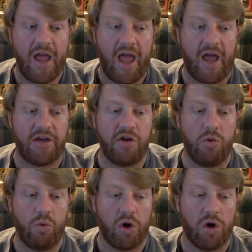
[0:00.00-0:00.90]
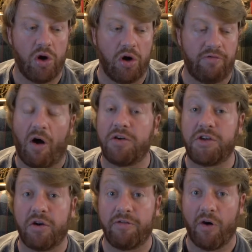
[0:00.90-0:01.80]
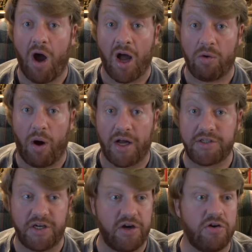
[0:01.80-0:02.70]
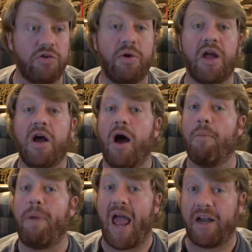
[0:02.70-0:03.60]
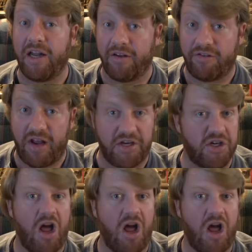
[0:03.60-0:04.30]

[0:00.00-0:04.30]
and you were volunteering for Hawkwatch and you're doing a banding station,